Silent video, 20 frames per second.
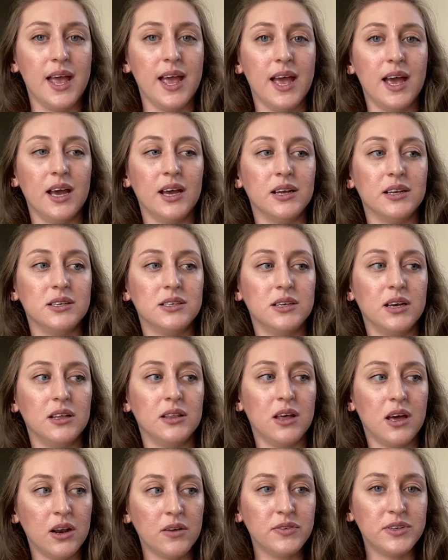And a
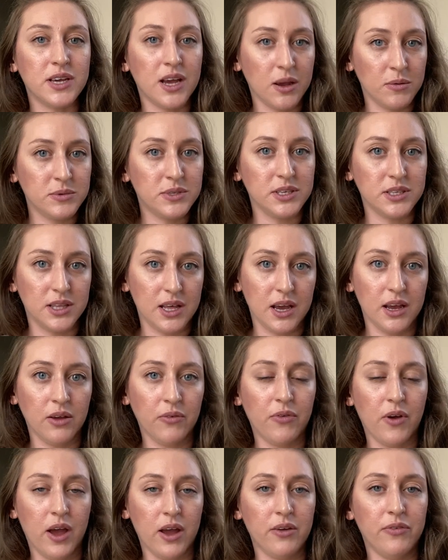lot of times in
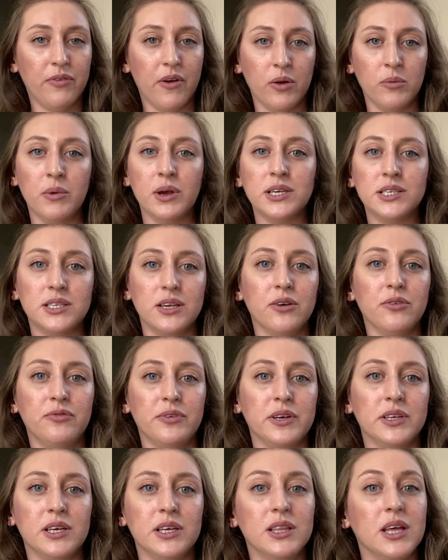life I found myself
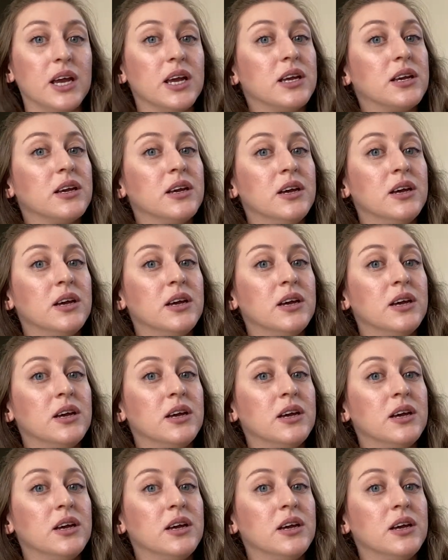feeling like